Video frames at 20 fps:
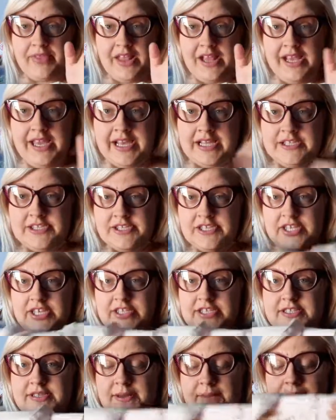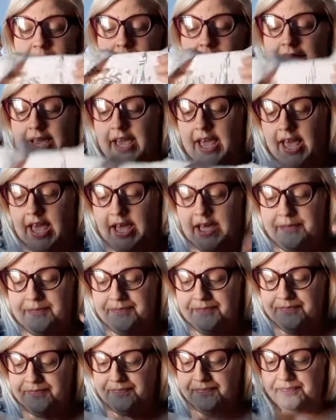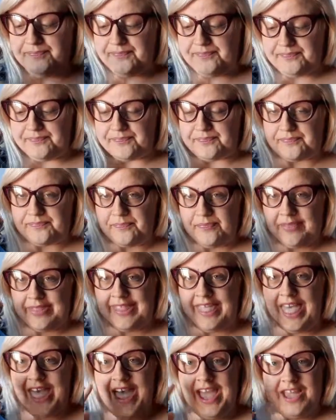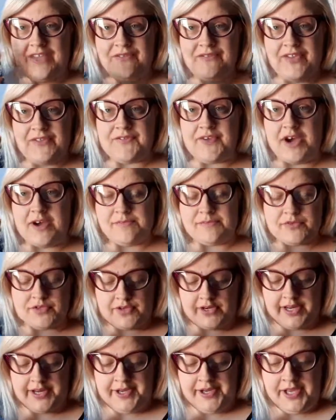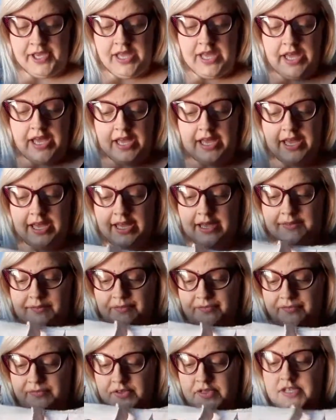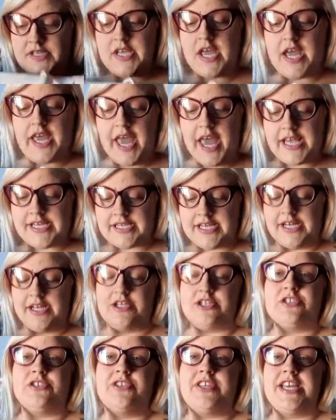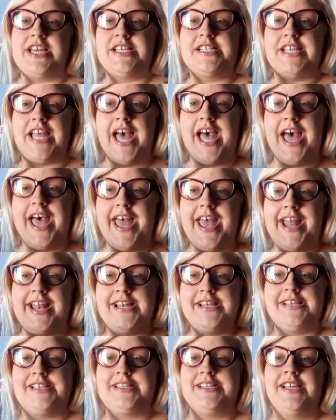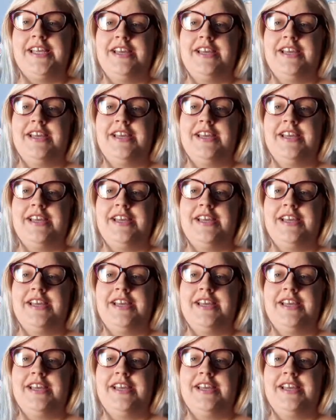Excuse me, hay fever, I'm sorry. And I saw this and